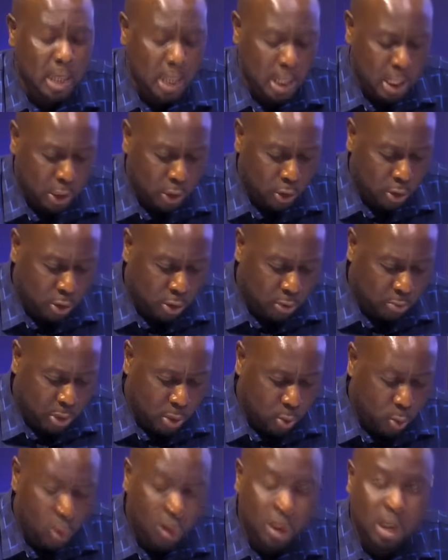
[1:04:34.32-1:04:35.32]
You could be
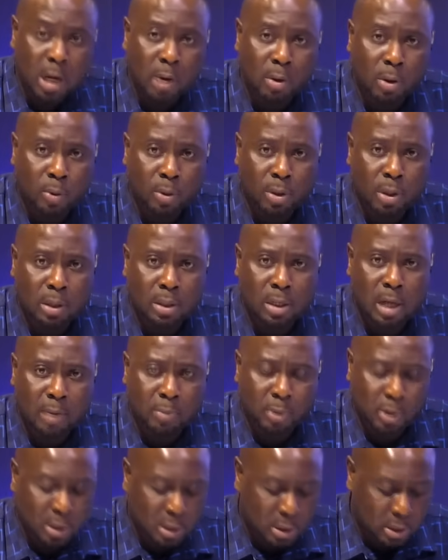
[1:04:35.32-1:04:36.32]
walking away with a
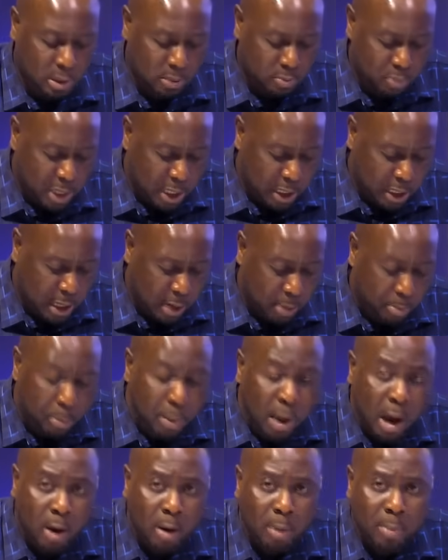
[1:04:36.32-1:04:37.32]
Diamond Media
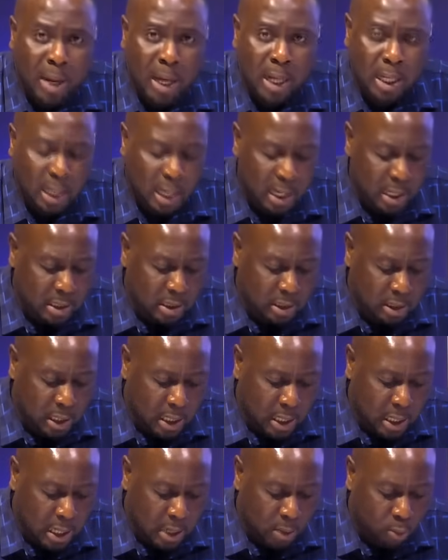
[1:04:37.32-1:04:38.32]
power bank and uh,